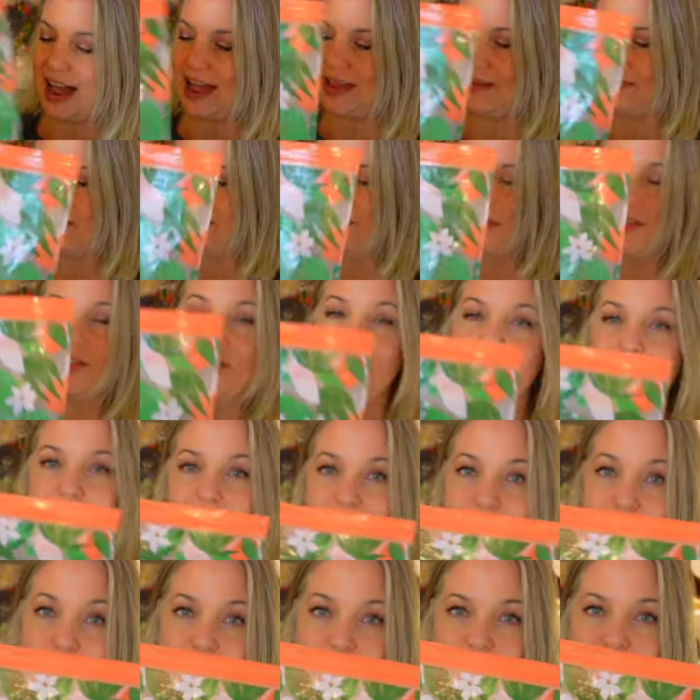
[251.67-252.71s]
I'm starting a
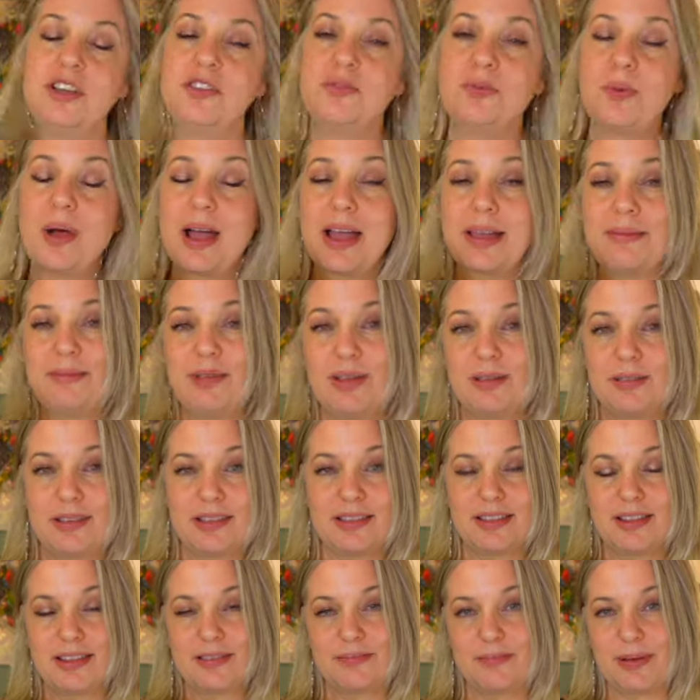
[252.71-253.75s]
new one. Which is why I'm
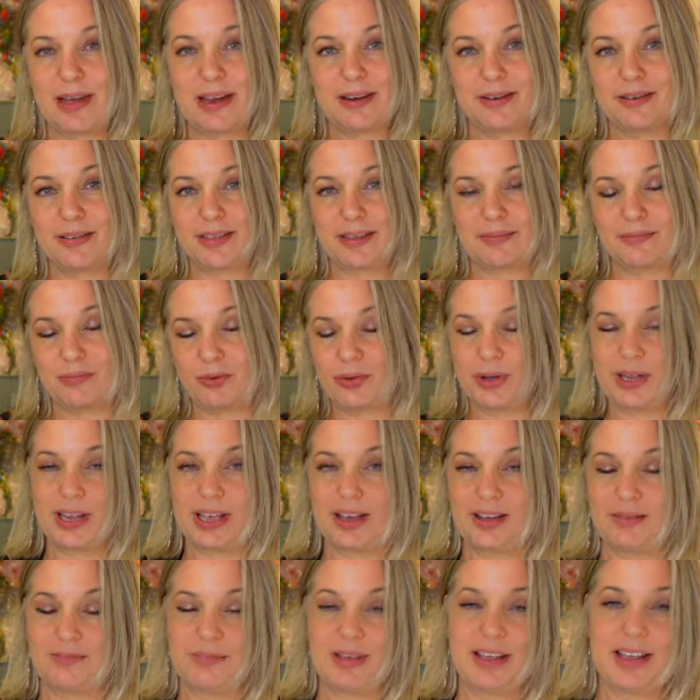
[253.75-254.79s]
using this better than
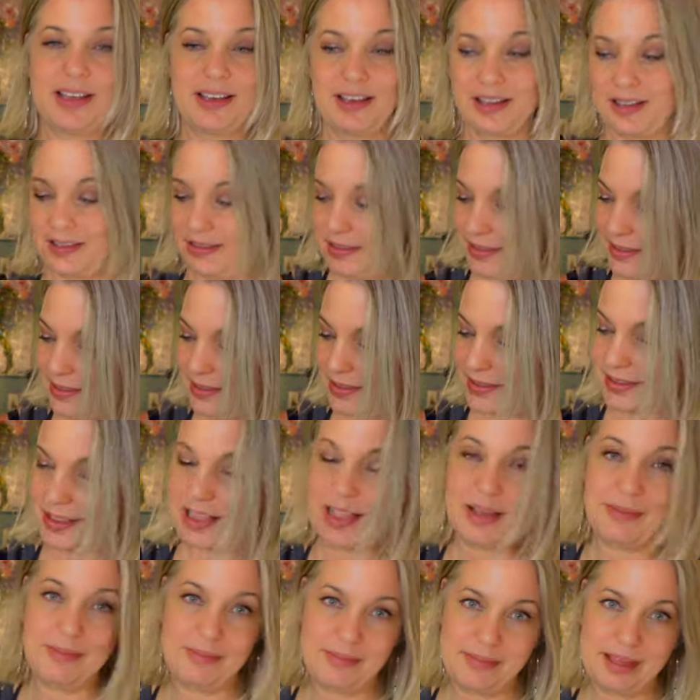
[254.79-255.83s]
bouillon, because
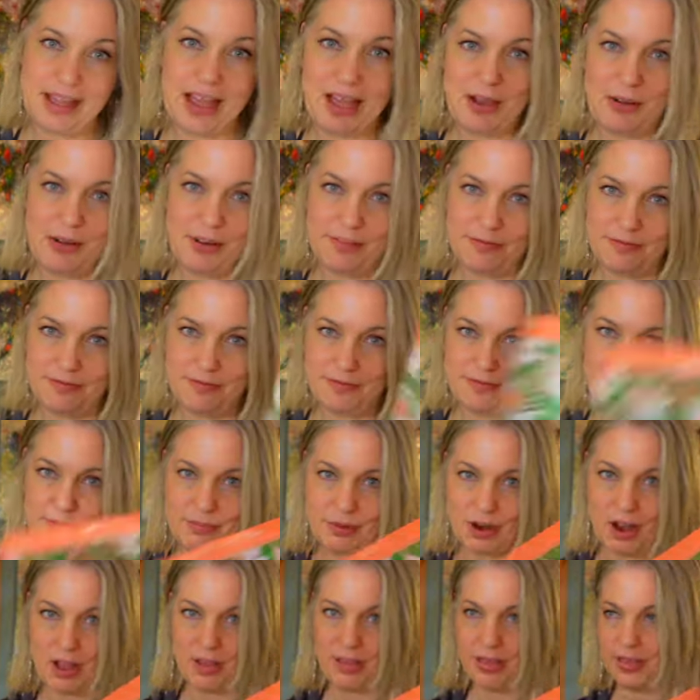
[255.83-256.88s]
I'm out of
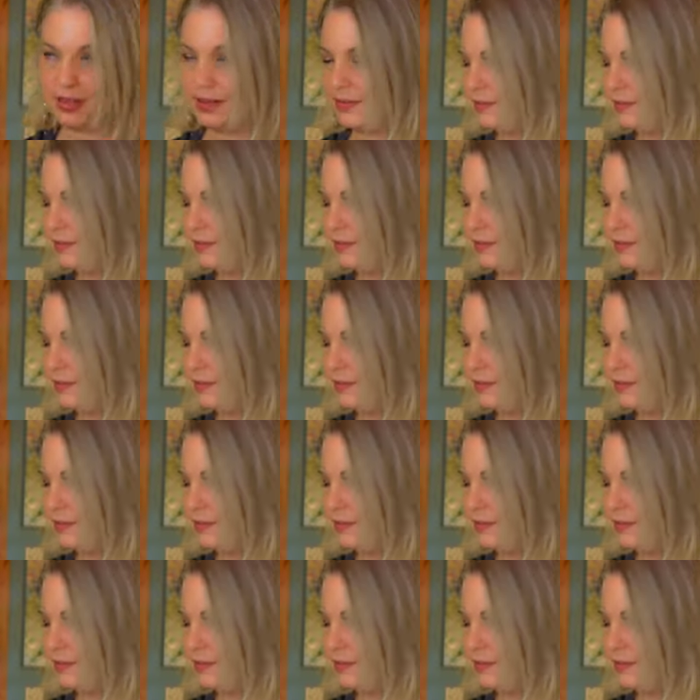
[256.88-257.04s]
broth.